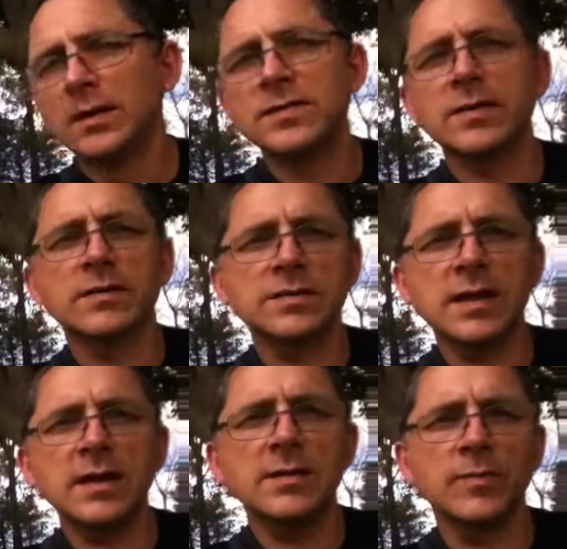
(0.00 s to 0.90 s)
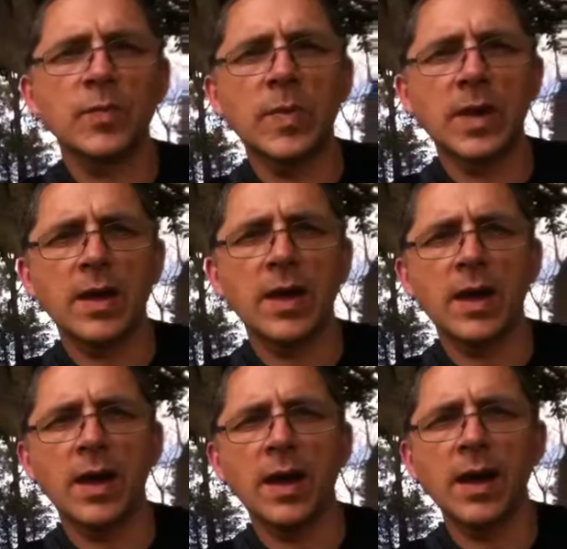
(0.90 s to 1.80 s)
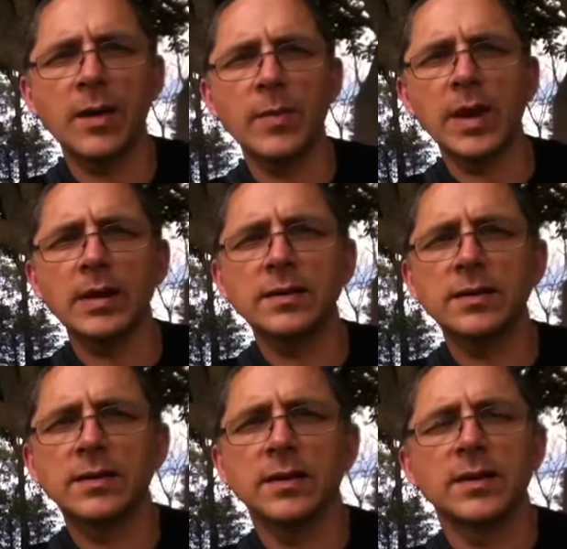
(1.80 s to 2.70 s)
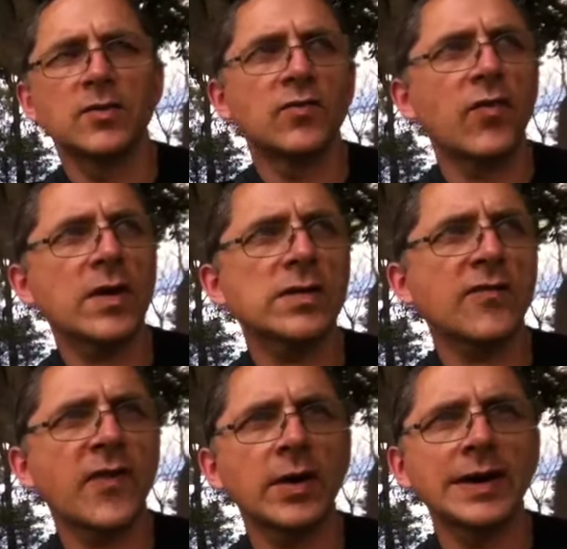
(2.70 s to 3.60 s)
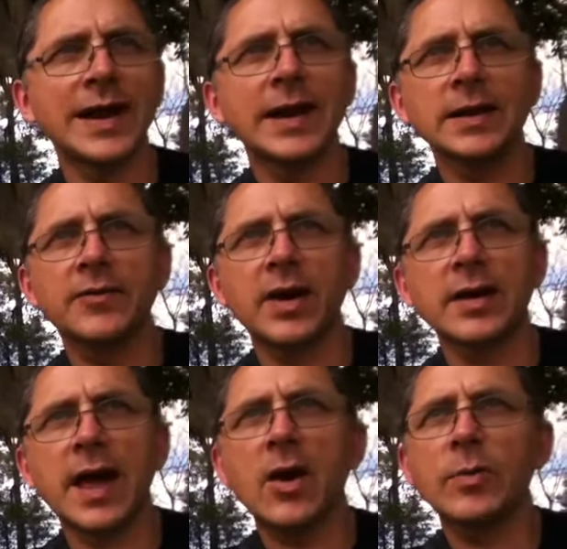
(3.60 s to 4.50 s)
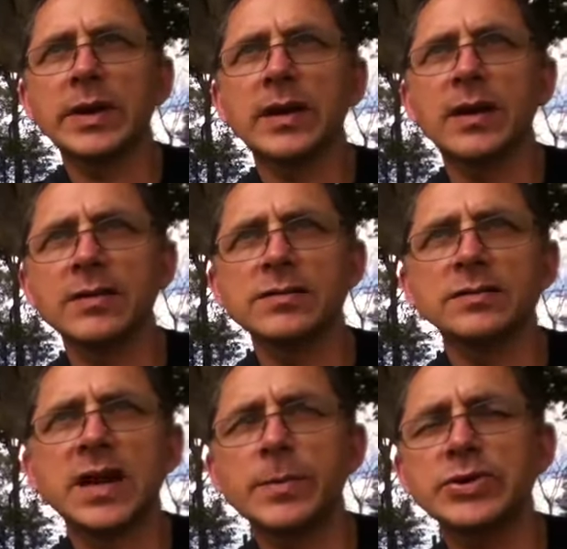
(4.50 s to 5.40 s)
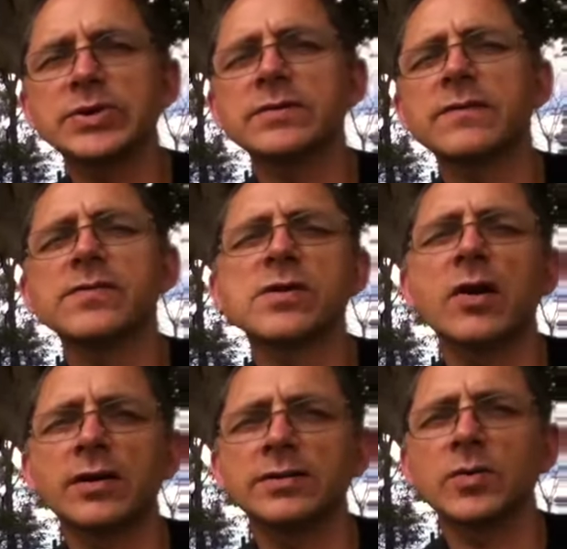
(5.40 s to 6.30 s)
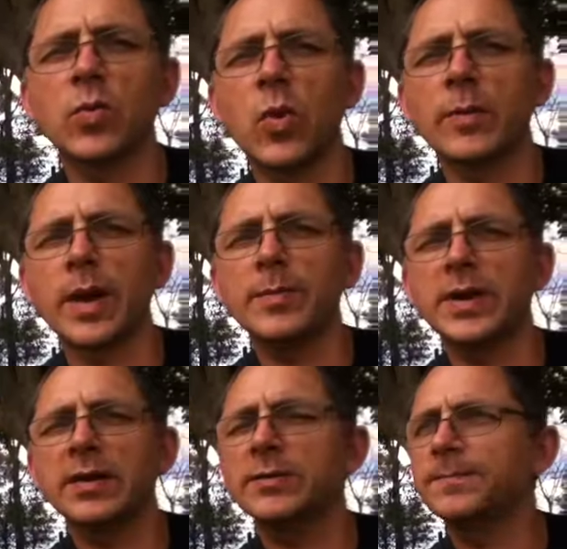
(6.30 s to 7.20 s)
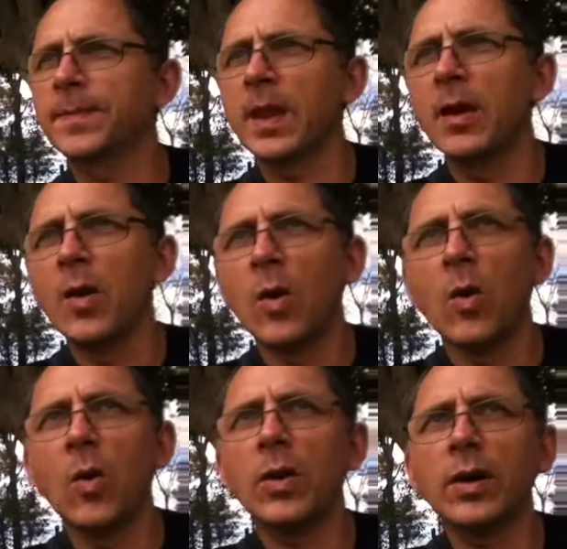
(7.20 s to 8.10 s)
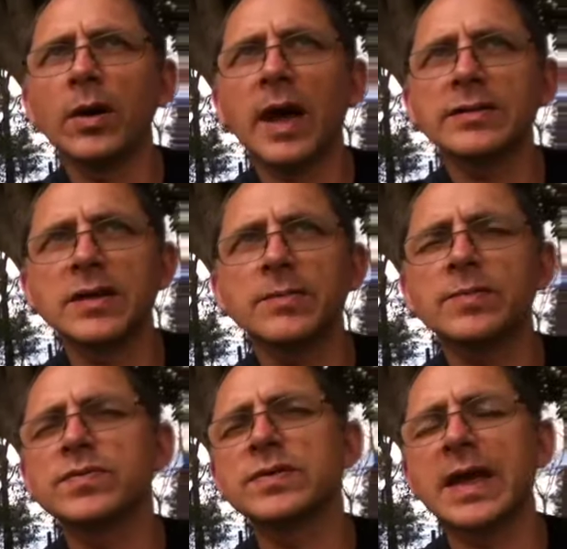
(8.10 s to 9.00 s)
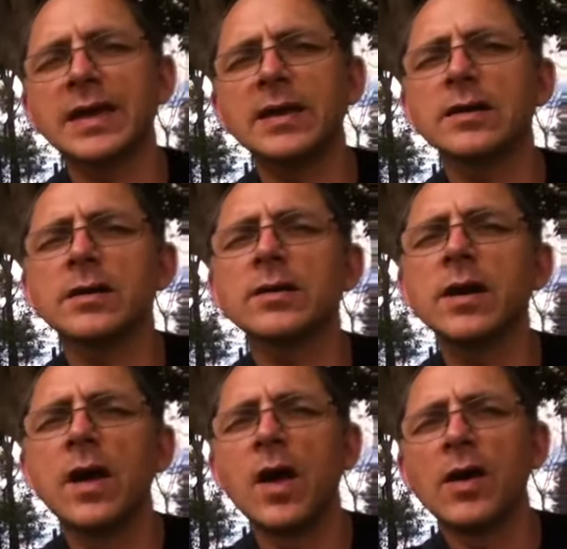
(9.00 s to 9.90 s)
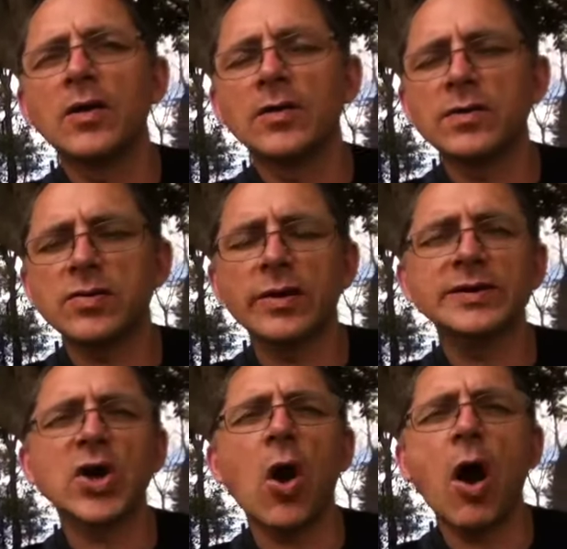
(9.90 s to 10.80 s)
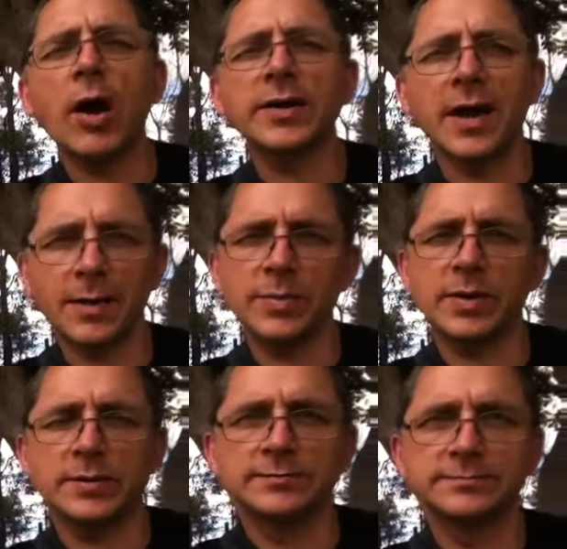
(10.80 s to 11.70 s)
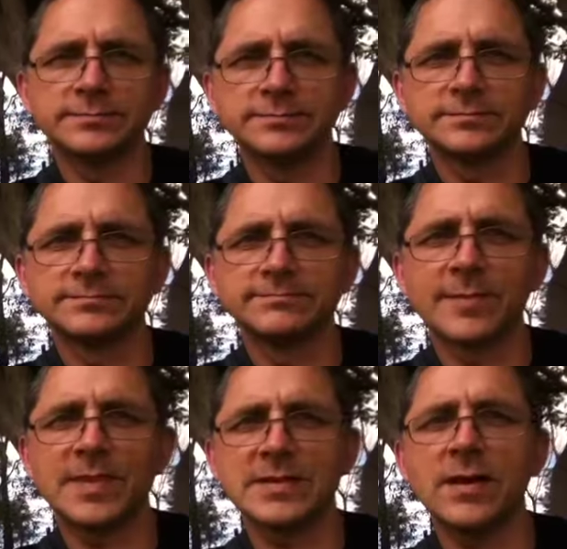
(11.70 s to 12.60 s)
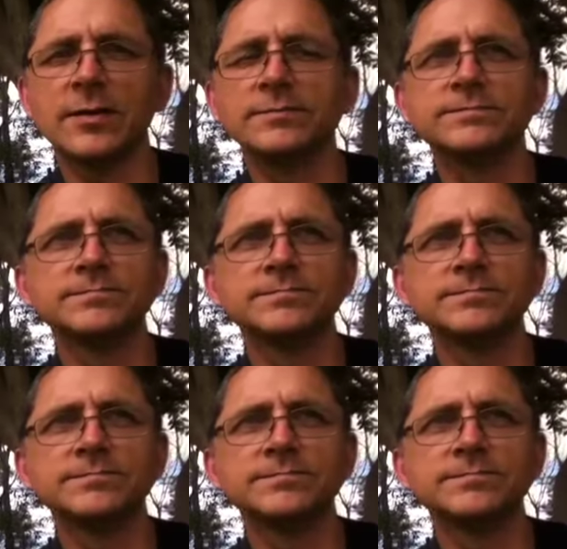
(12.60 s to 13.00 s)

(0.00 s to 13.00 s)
As you can see, I'm dressed fairly lightly right now because the temperatures have started to warm up here, or as they say here, starting to hot up. So